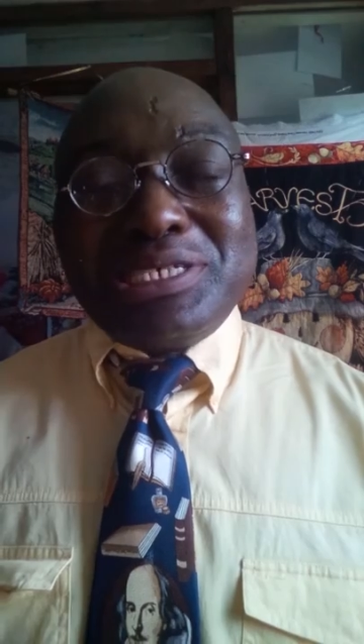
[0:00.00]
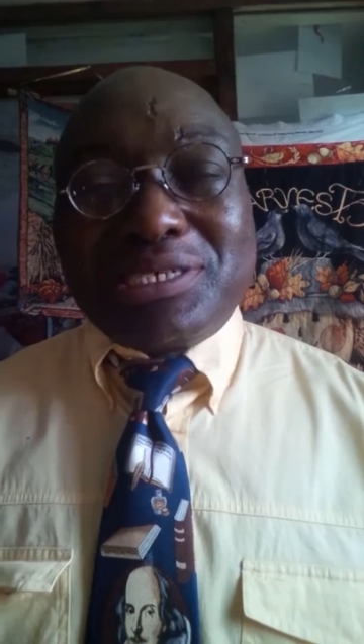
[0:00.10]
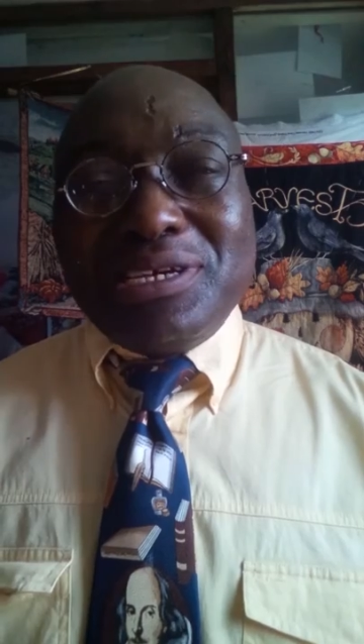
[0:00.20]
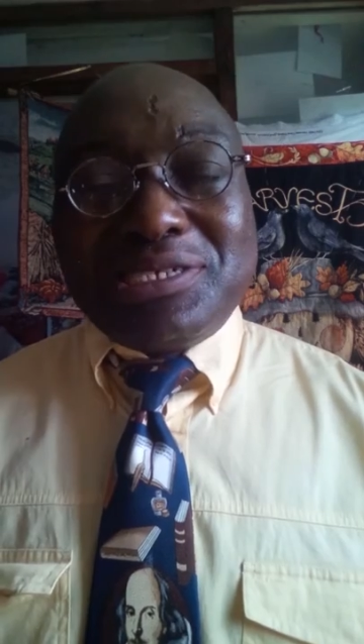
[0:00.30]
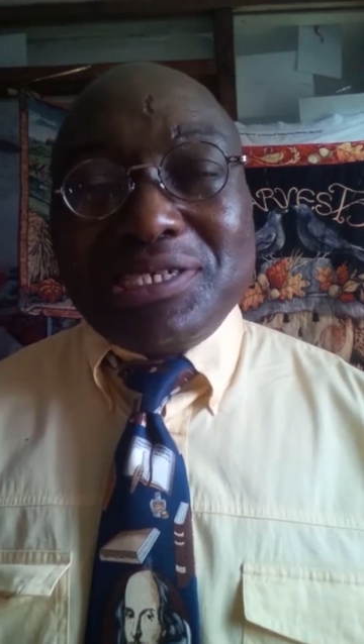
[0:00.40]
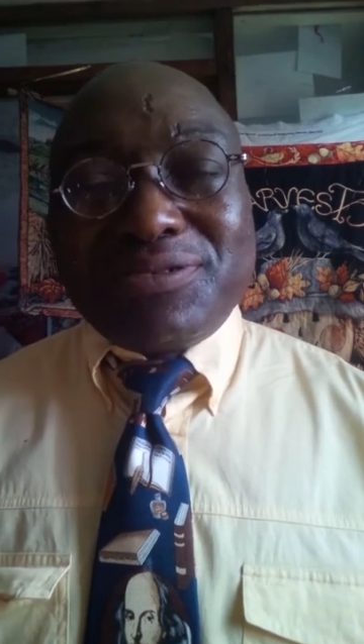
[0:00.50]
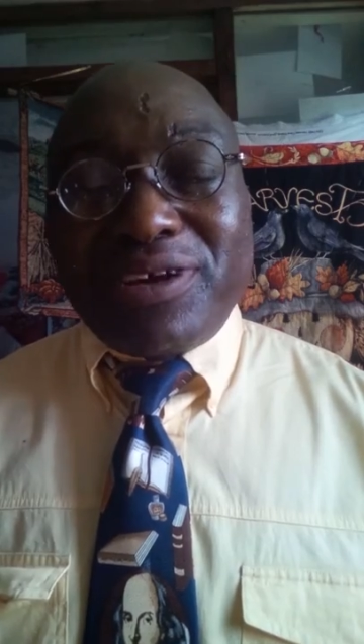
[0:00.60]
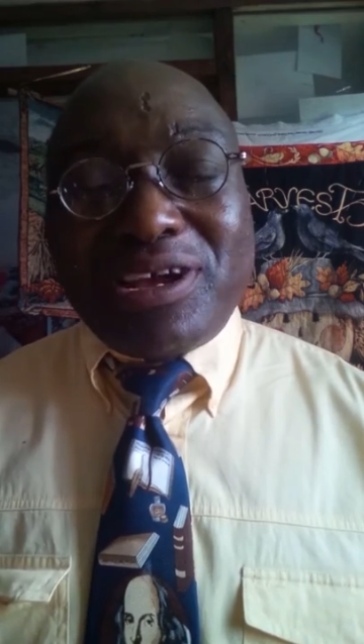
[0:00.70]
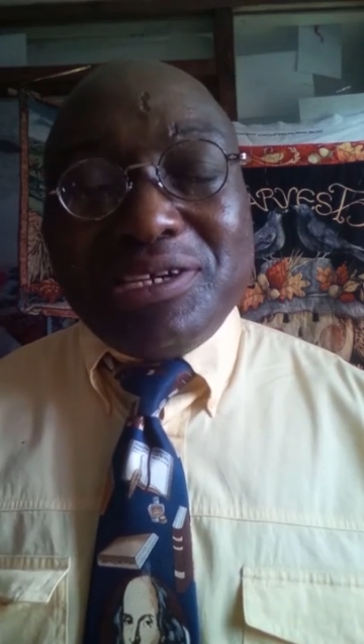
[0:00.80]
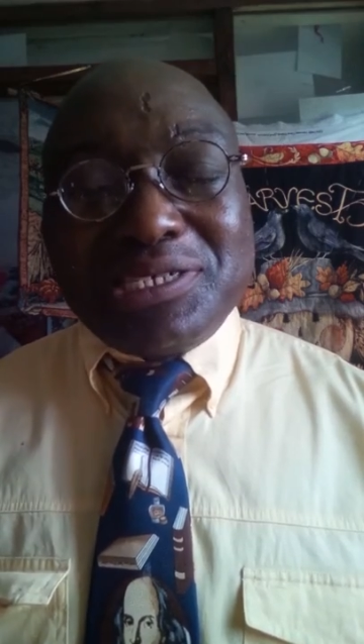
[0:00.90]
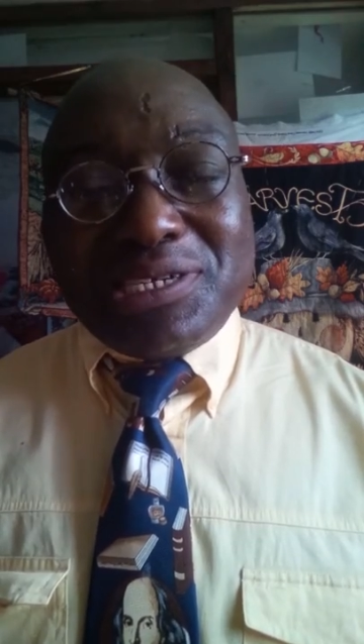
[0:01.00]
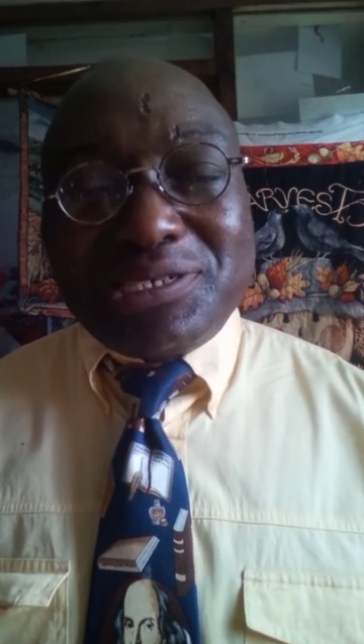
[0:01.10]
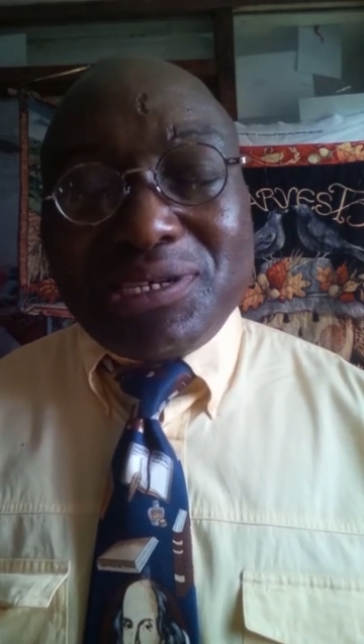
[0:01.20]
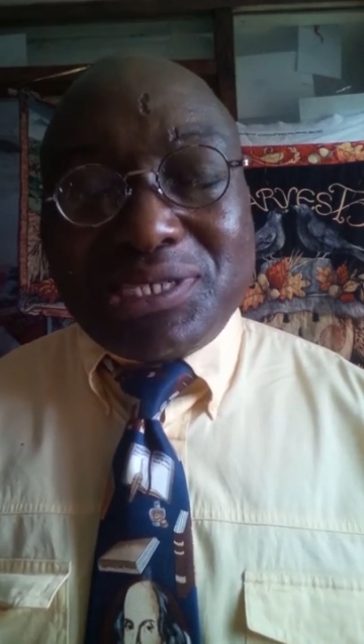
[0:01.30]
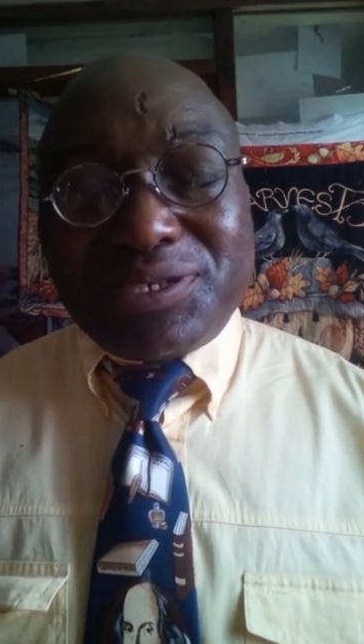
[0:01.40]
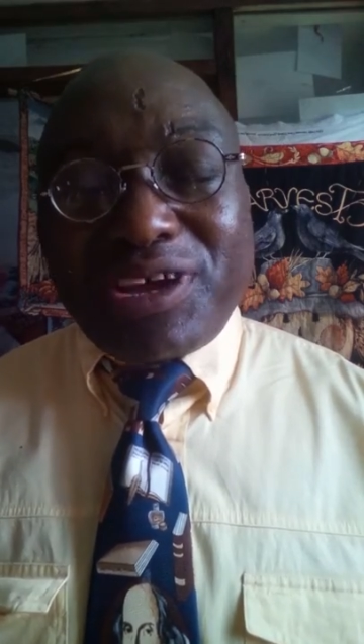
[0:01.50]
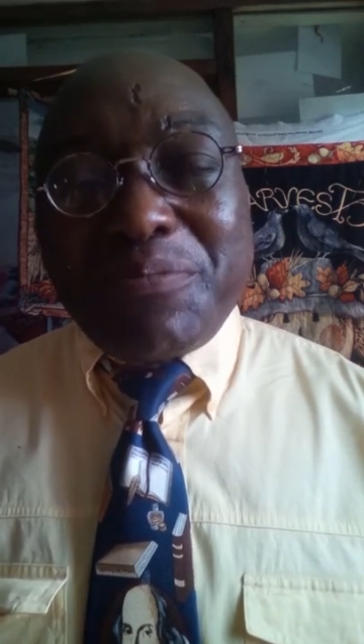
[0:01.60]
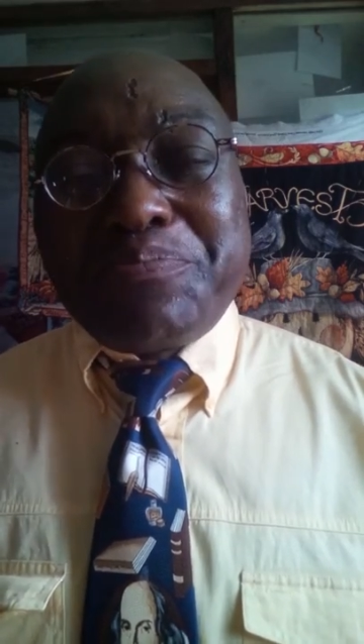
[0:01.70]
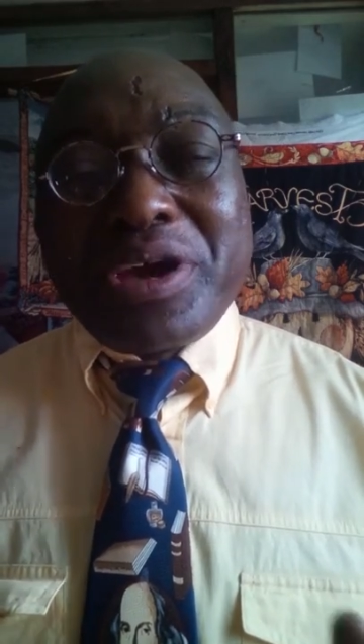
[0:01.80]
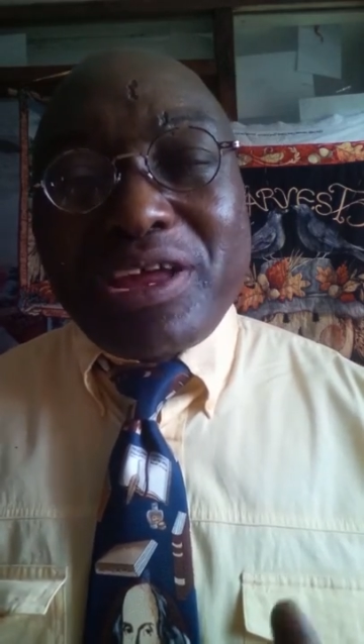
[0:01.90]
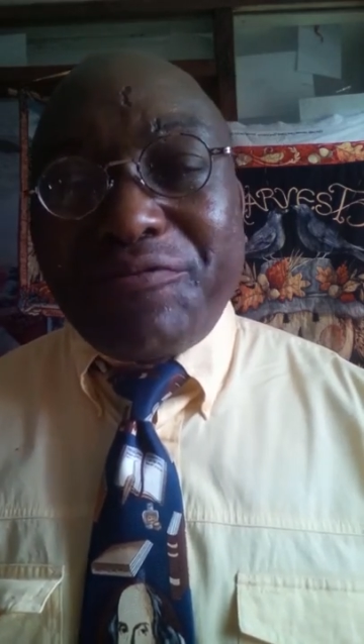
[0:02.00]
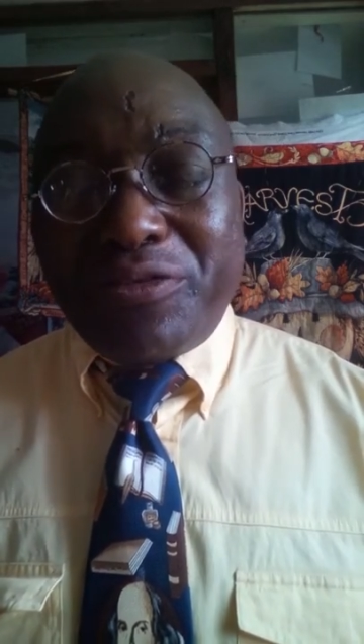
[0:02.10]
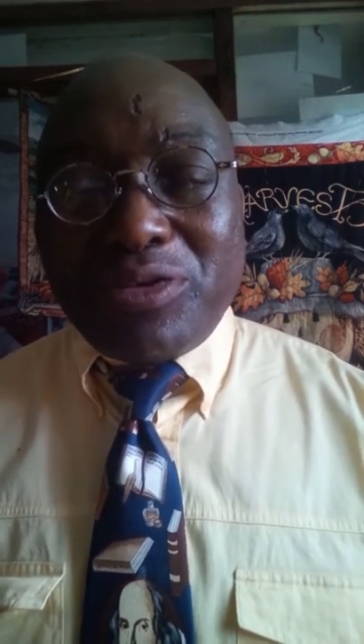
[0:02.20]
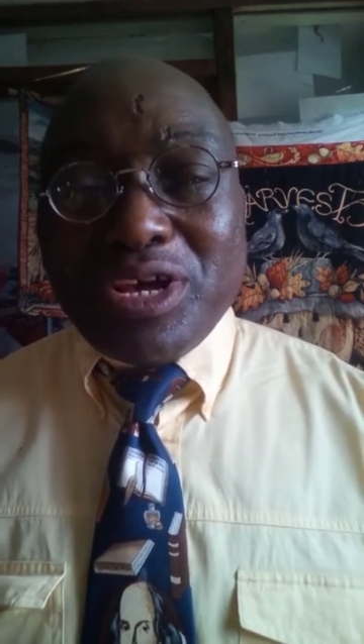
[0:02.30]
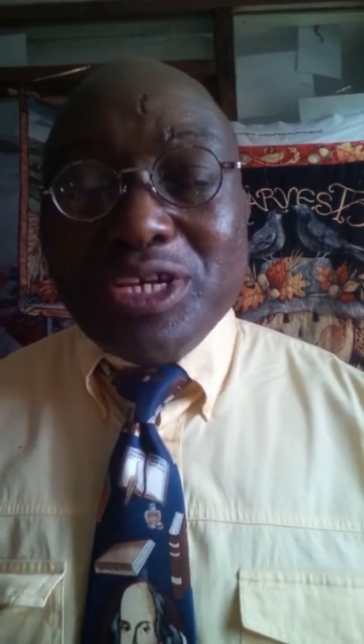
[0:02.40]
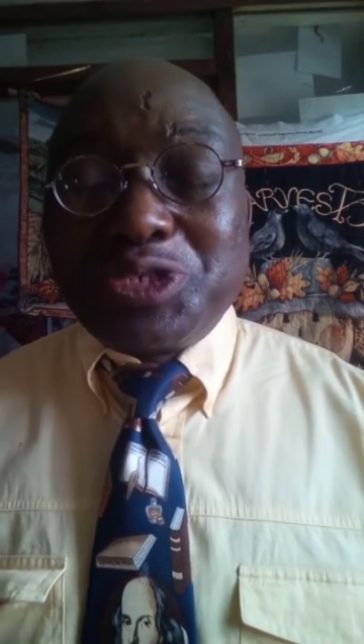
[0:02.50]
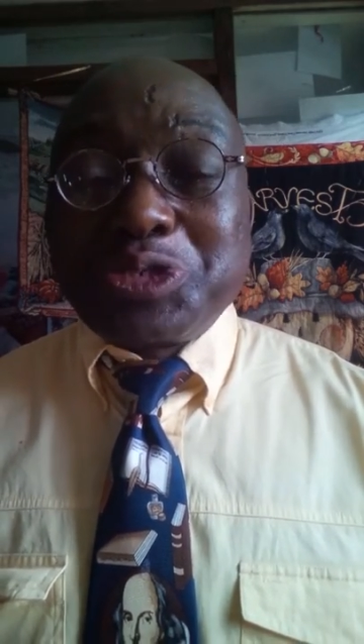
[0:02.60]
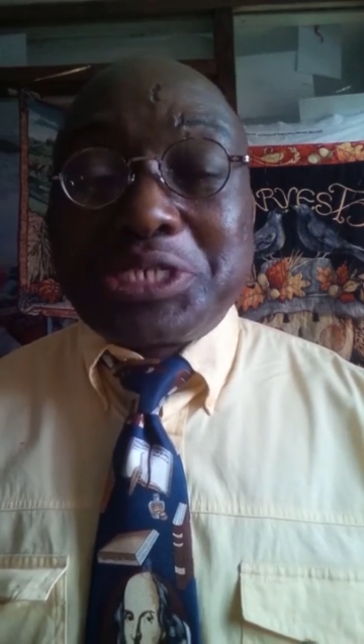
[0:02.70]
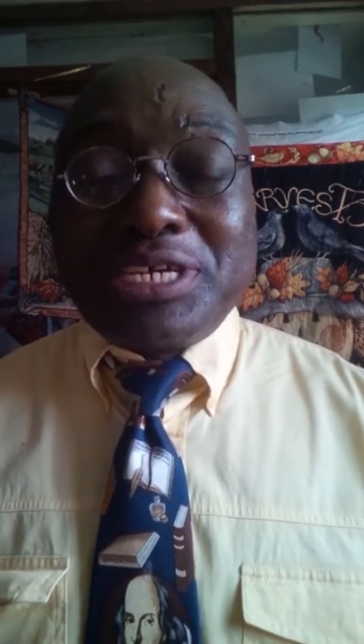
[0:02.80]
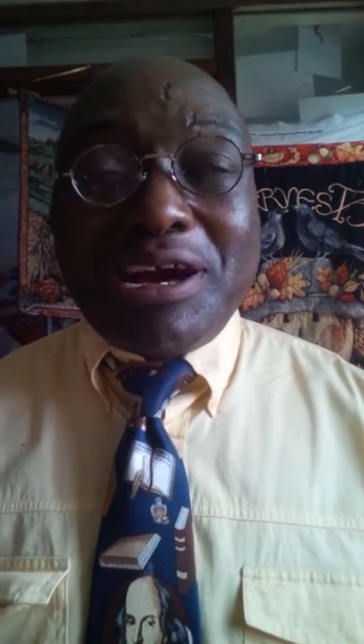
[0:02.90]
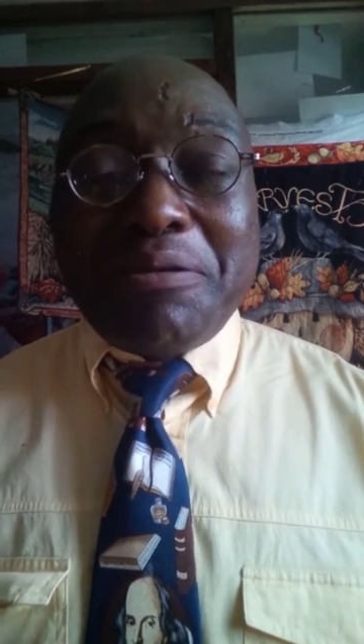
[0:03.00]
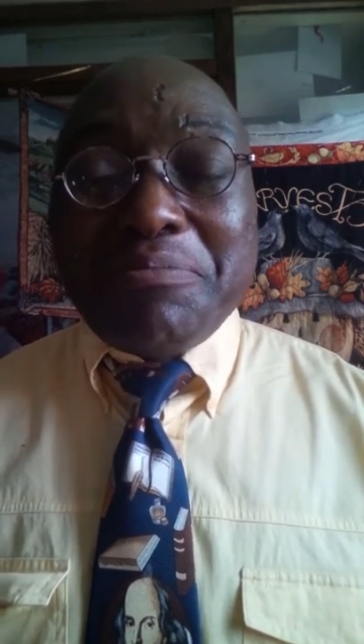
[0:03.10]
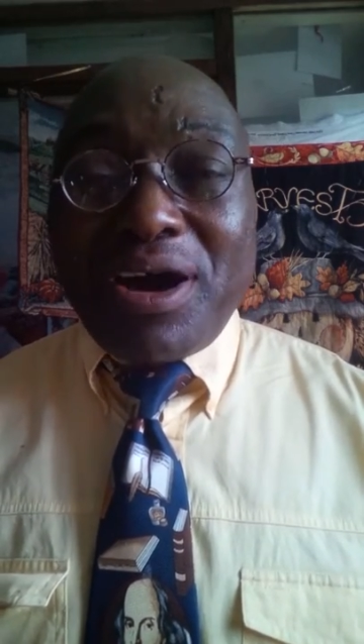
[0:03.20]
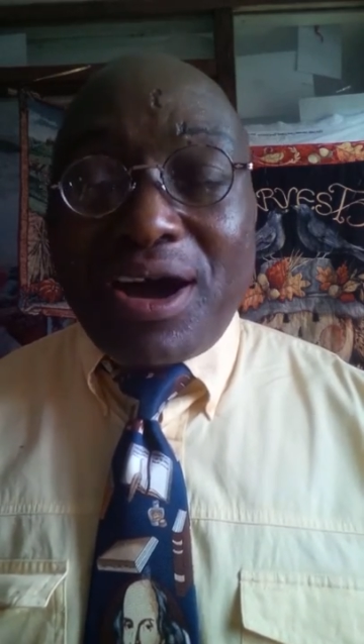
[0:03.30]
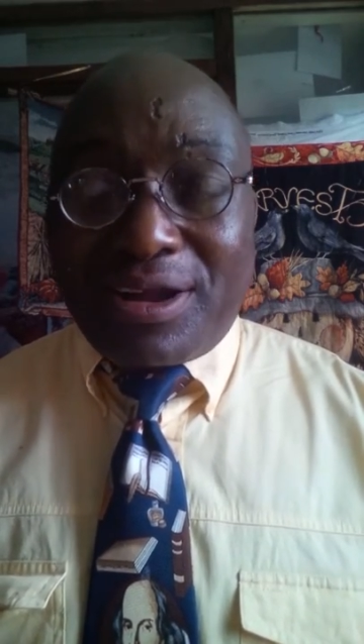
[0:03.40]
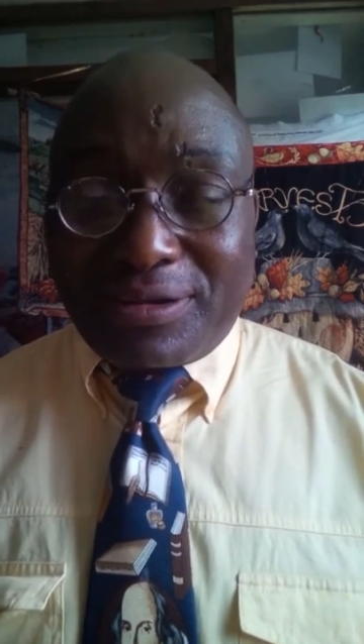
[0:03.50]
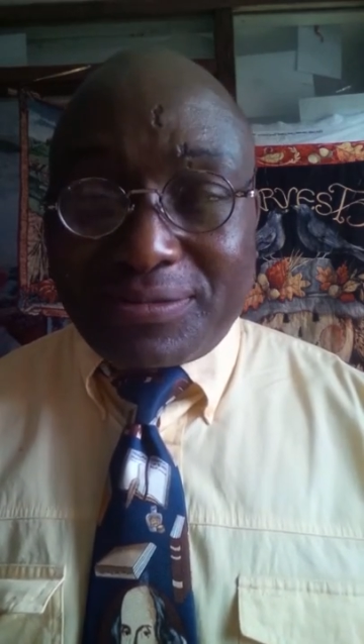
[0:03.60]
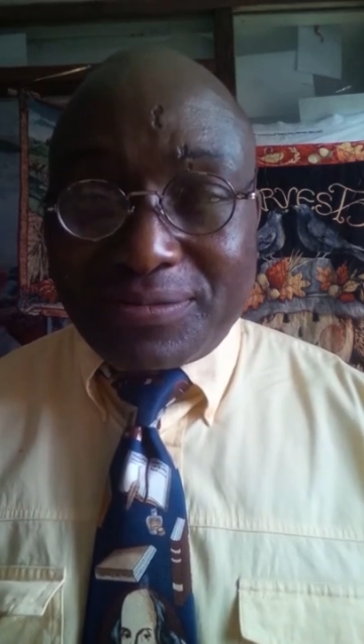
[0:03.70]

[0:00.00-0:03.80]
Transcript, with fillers: it's, it's, it's, very, it's, it's, it's very painful to see a man